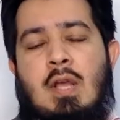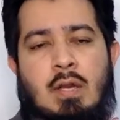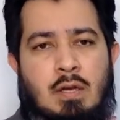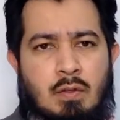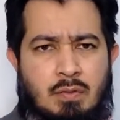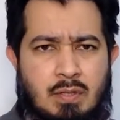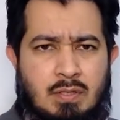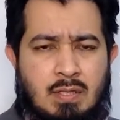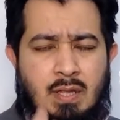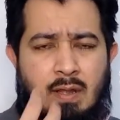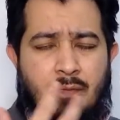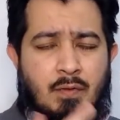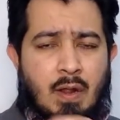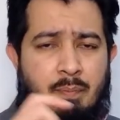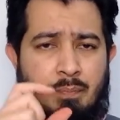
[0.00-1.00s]
Now, this is,
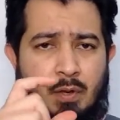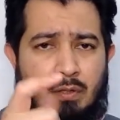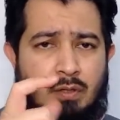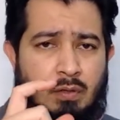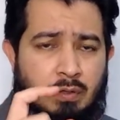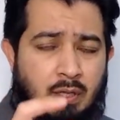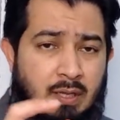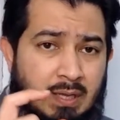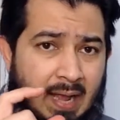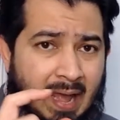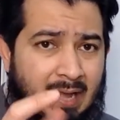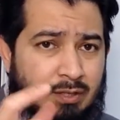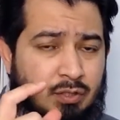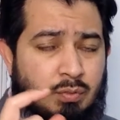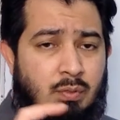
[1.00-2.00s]
I'm not talking
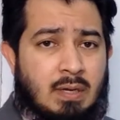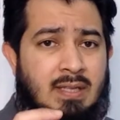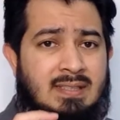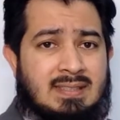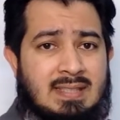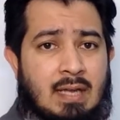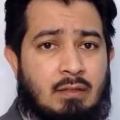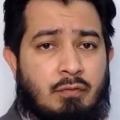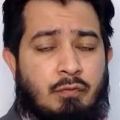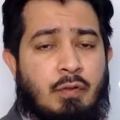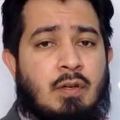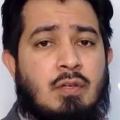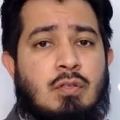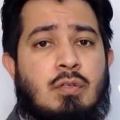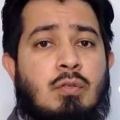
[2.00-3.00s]
actual exact
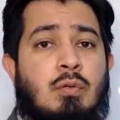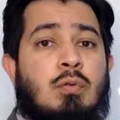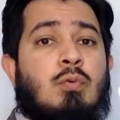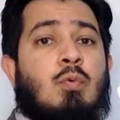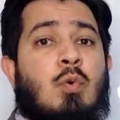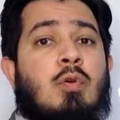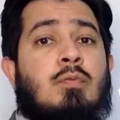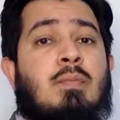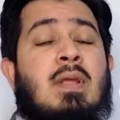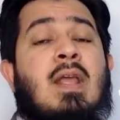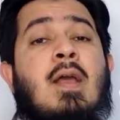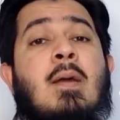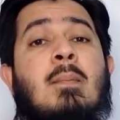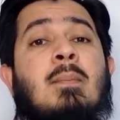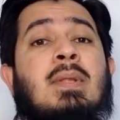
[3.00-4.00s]
figures, so don't quote me,
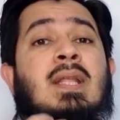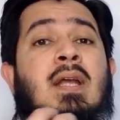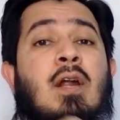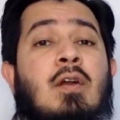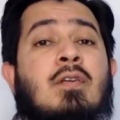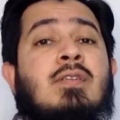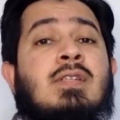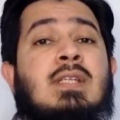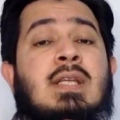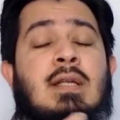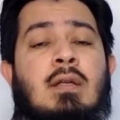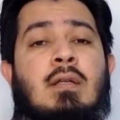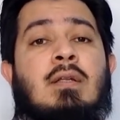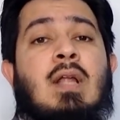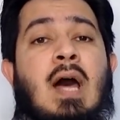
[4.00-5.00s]
but the currency in a
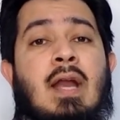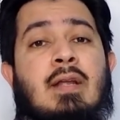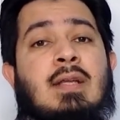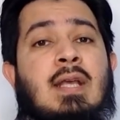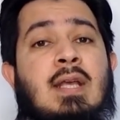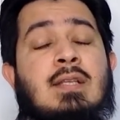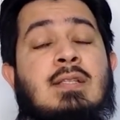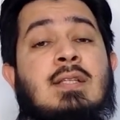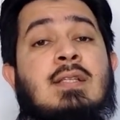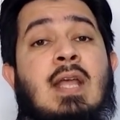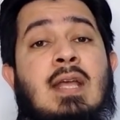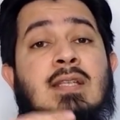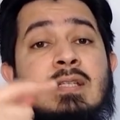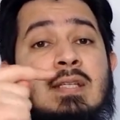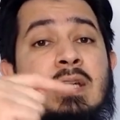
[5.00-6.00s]
lot of cases
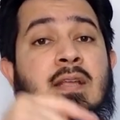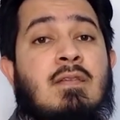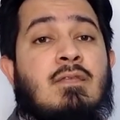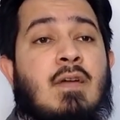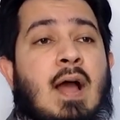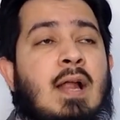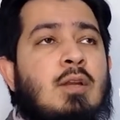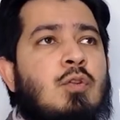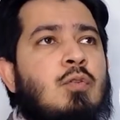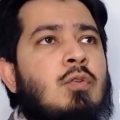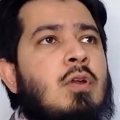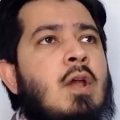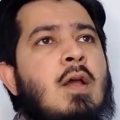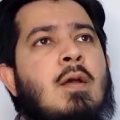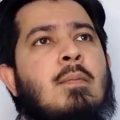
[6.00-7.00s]
has devalued
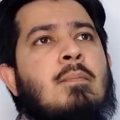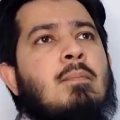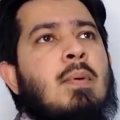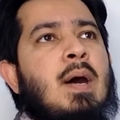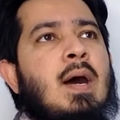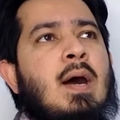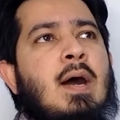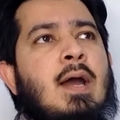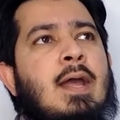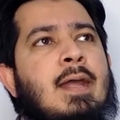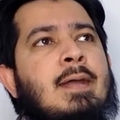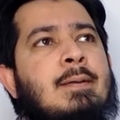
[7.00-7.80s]
by,